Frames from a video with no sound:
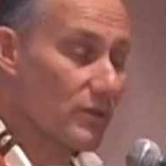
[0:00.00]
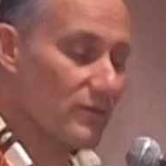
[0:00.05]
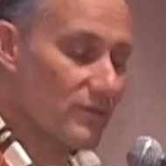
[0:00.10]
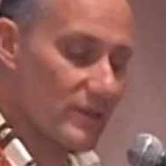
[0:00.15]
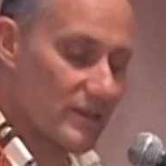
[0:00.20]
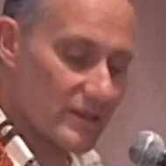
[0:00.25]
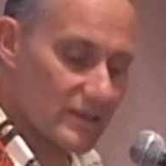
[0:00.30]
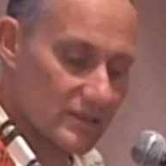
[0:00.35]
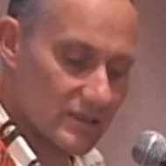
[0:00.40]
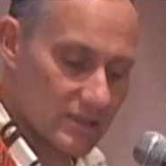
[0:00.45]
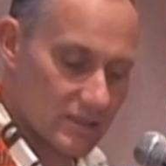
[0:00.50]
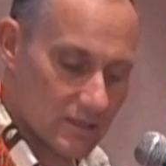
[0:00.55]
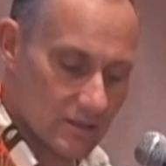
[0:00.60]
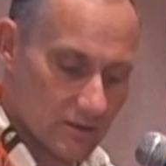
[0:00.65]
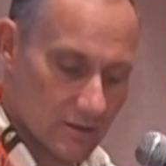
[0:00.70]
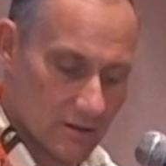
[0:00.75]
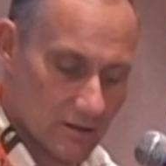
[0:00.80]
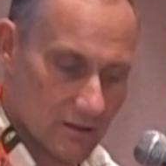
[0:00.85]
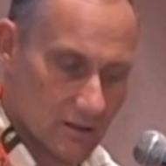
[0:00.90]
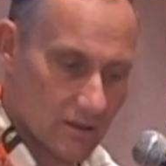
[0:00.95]
of these,
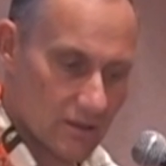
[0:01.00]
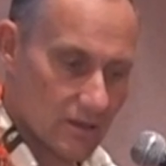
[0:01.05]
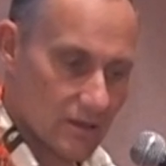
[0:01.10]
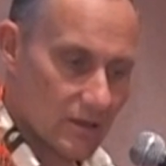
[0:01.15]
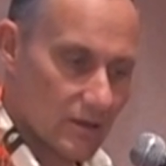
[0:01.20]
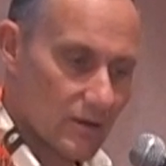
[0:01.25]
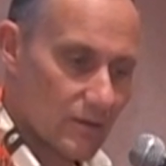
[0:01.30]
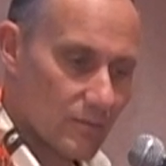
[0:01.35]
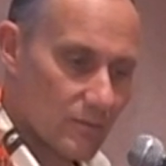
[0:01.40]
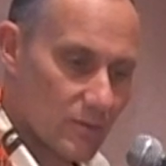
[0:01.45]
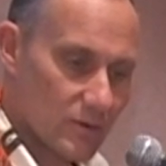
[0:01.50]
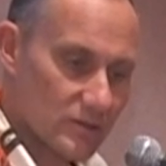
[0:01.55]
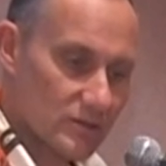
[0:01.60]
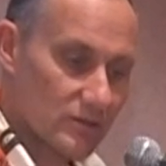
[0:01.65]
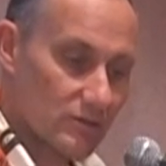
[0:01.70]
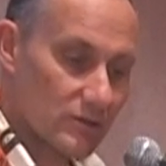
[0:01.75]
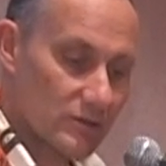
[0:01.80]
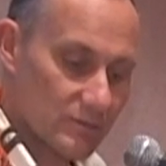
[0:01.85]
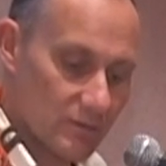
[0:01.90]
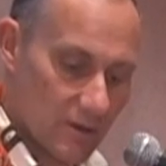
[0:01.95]

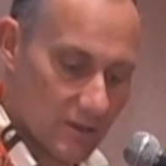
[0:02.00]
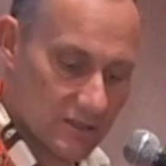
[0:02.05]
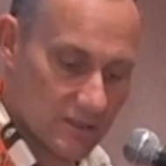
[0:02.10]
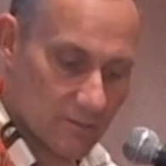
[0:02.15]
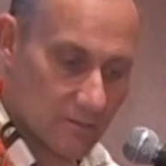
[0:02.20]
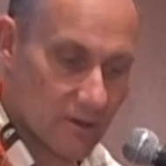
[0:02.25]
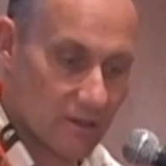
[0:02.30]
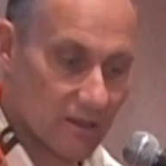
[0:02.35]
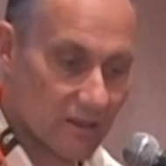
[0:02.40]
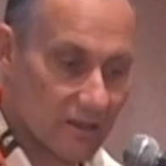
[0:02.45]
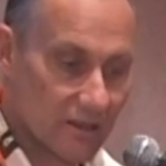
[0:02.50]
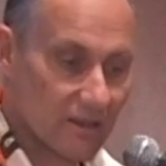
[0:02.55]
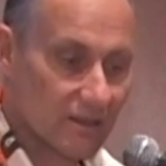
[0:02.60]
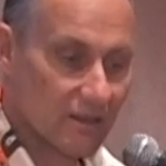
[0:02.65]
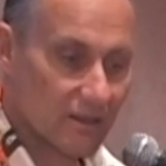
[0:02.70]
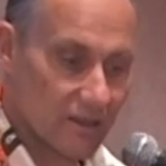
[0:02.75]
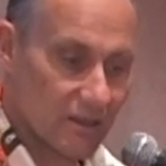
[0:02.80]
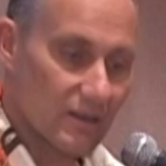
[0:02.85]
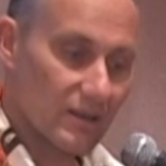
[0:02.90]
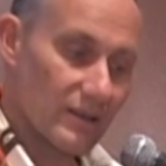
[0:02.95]
personal
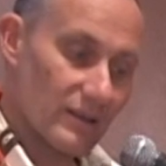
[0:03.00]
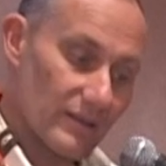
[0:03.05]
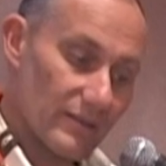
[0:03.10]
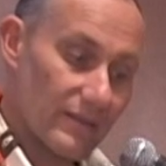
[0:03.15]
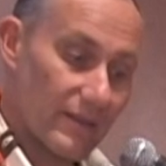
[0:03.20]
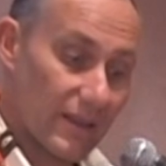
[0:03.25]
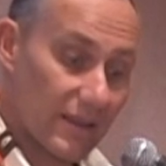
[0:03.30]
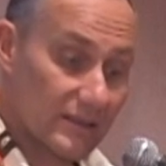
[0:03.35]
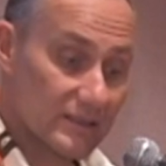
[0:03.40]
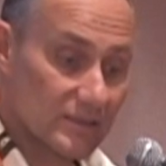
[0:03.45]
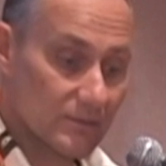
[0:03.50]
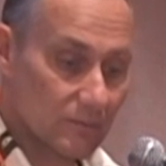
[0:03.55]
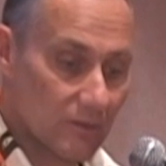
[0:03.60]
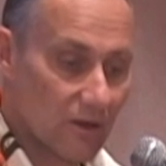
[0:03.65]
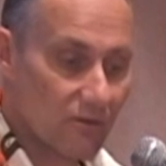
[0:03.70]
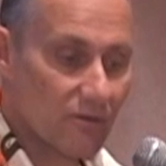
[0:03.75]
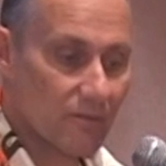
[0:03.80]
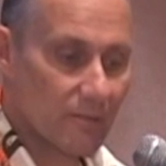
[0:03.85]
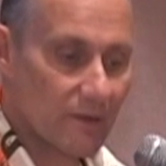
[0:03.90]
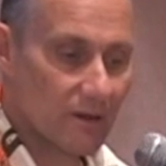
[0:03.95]
responsibility and some
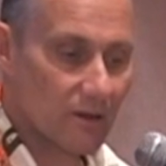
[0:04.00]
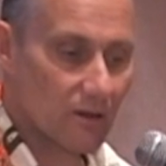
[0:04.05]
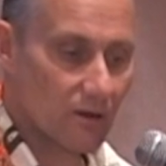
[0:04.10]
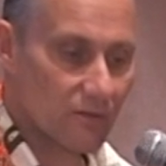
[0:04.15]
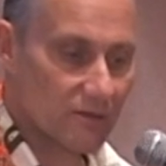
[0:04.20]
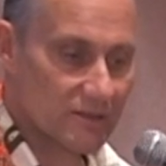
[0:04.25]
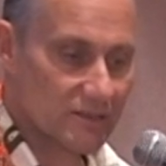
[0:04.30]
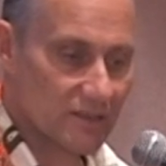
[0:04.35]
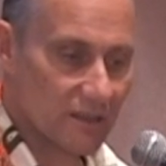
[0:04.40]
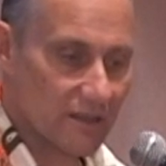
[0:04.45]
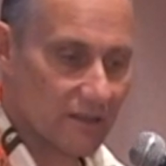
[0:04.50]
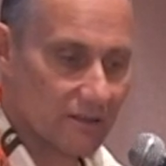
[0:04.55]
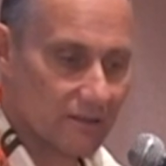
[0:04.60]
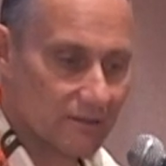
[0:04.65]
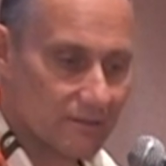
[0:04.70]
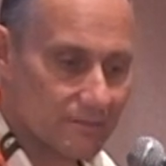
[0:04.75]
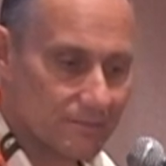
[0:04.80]
governmental oversight.